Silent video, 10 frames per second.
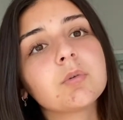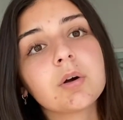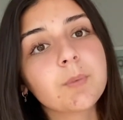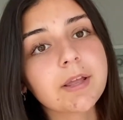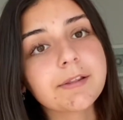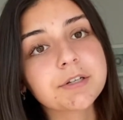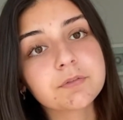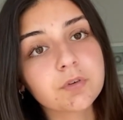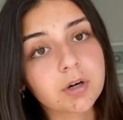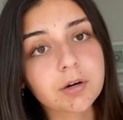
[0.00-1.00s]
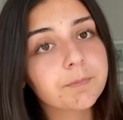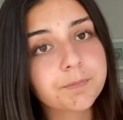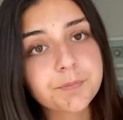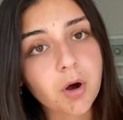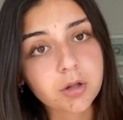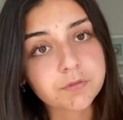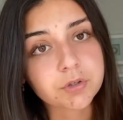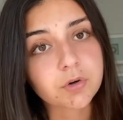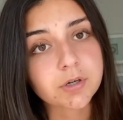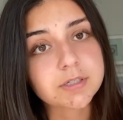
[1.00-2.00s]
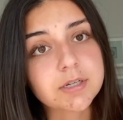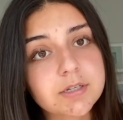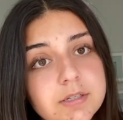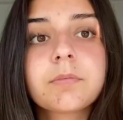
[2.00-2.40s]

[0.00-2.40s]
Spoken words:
a wait list for all of your courses.